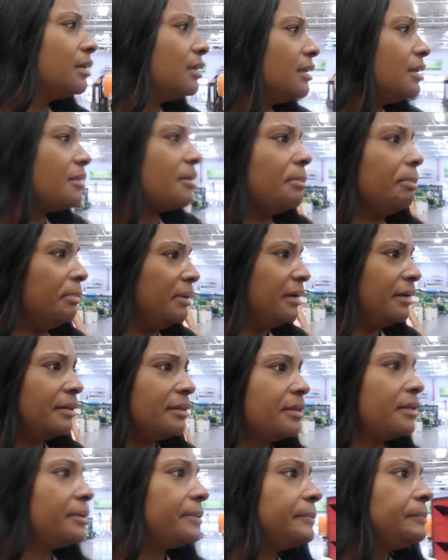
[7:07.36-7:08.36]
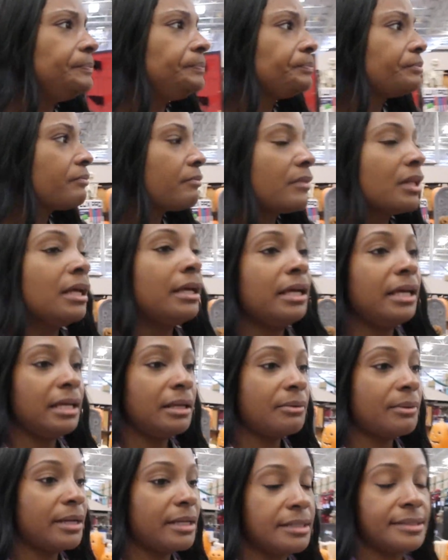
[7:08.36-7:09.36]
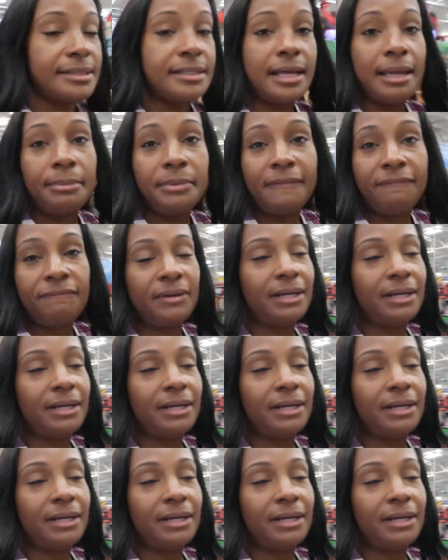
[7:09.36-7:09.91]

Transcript: Another month. Anyway, it's time to